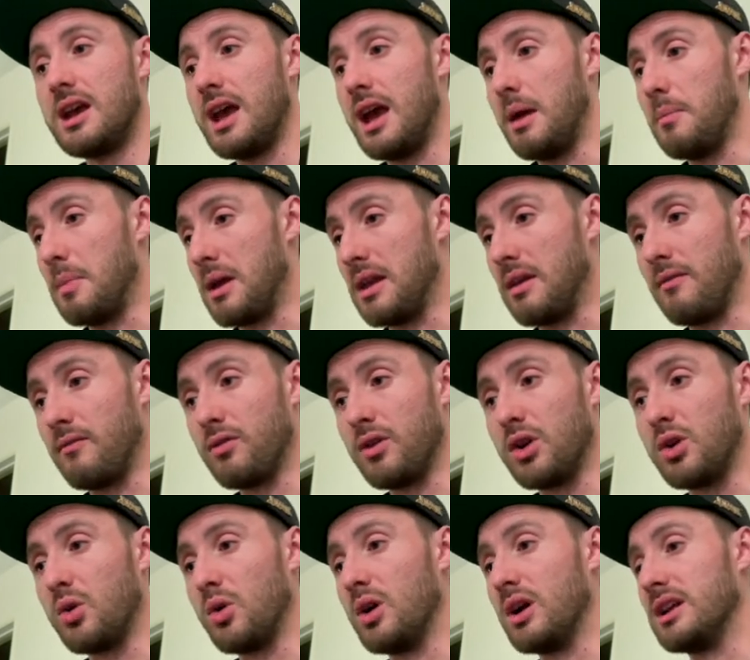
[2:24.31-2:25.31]
and making free
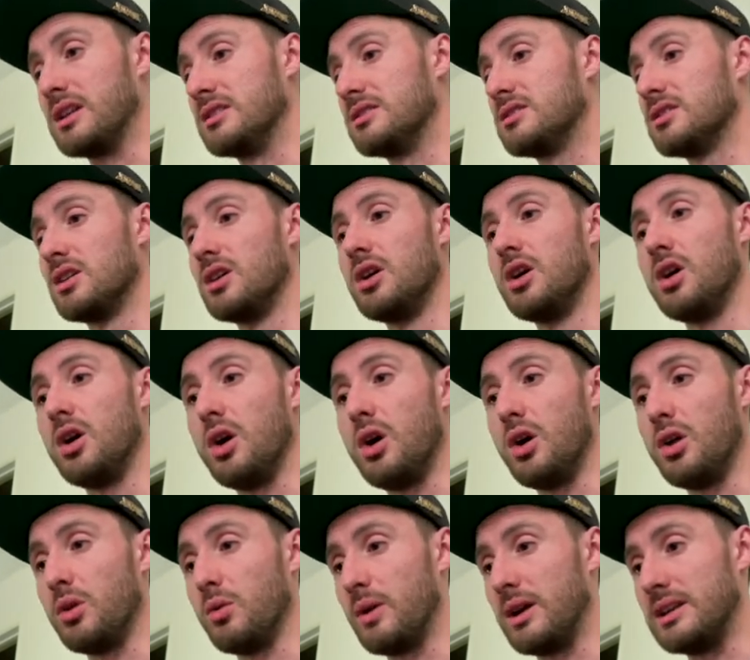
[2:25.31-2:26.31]
coins
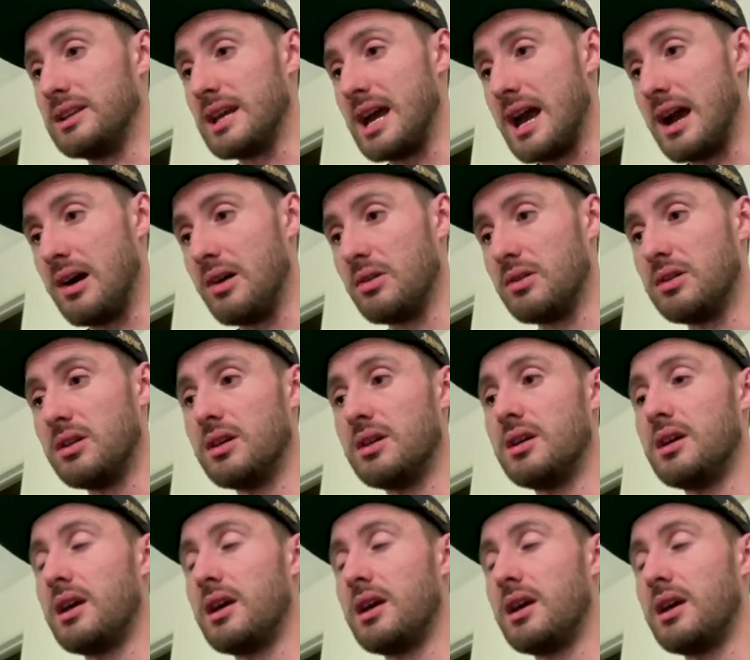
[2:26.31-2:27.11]
all the way down.